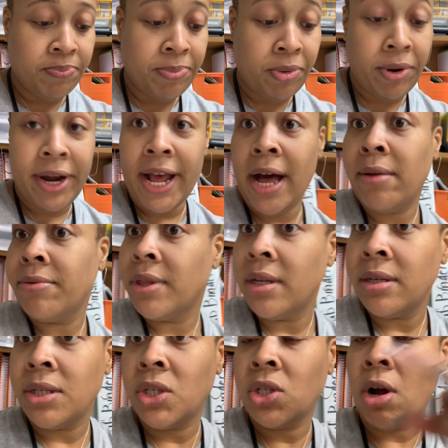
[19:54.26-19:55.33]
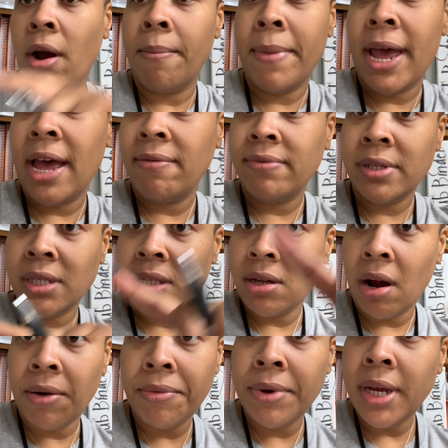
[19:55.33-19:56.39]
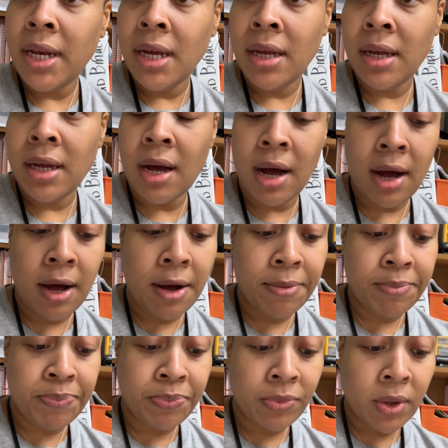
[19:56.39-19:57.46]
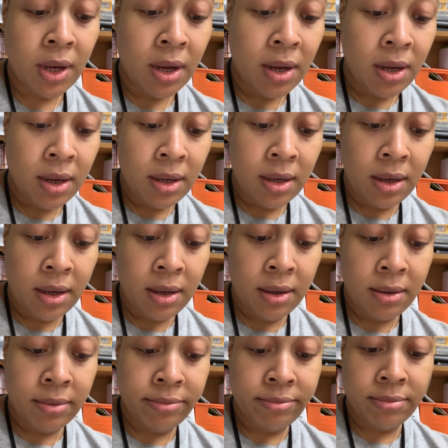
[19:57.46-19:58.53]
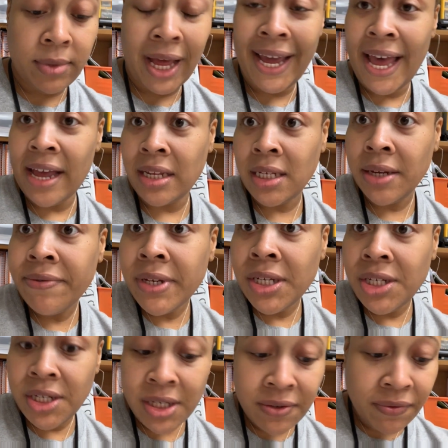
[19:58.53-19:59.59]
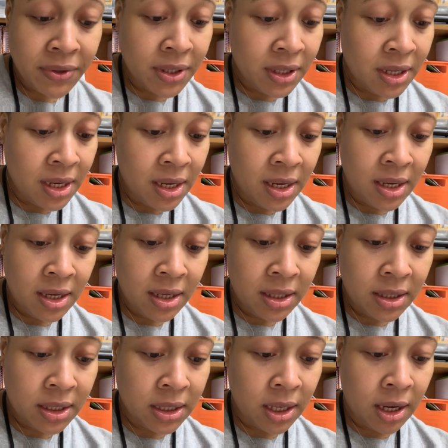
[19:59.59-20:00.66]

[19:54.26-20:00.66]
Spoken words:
print out the STAR Math and STAR Reading like activity sheets for the kids,